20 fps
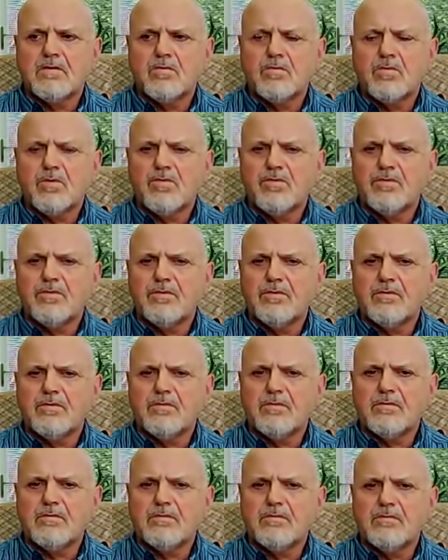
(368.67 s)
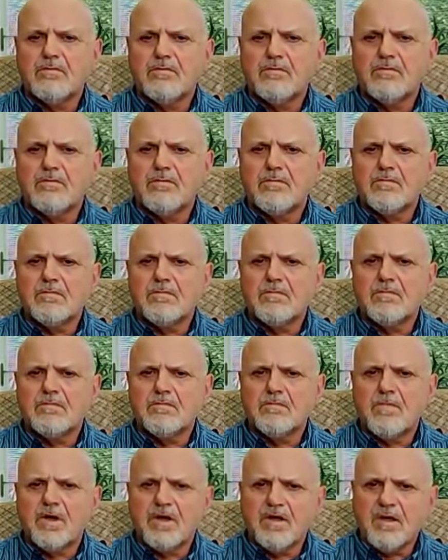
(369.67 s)
what
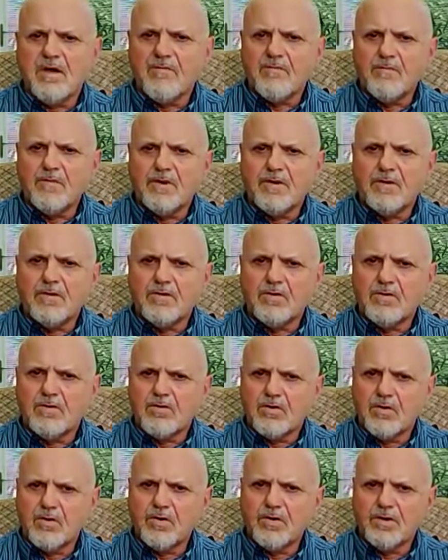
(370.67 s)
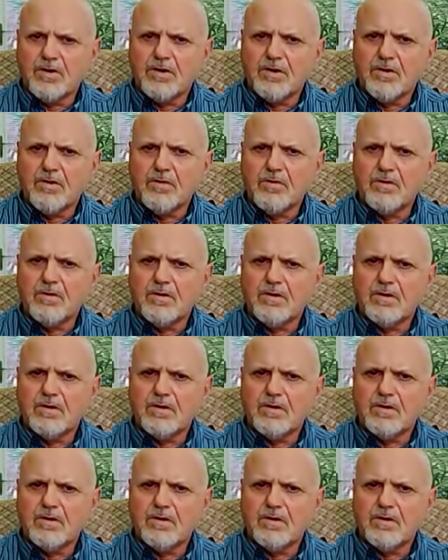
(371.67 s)
my government could do